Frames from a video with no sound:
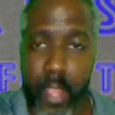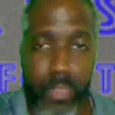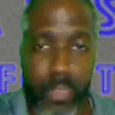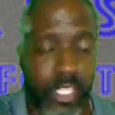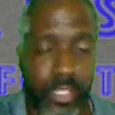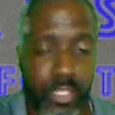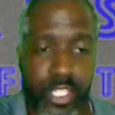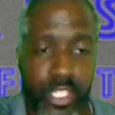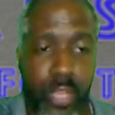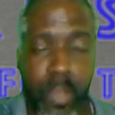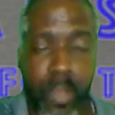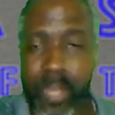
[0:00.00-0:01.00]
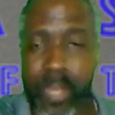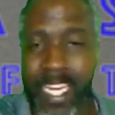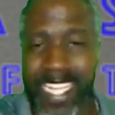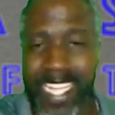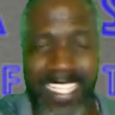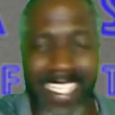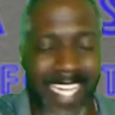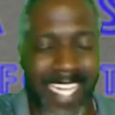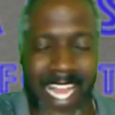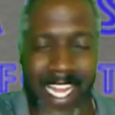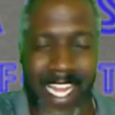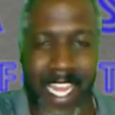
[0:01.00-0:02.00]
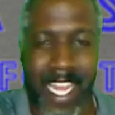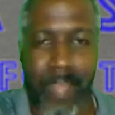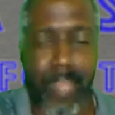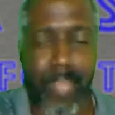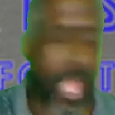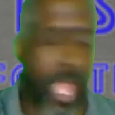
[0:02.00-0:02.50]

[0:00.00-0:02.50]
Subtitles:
We do the show on Mondays, 9 a.m.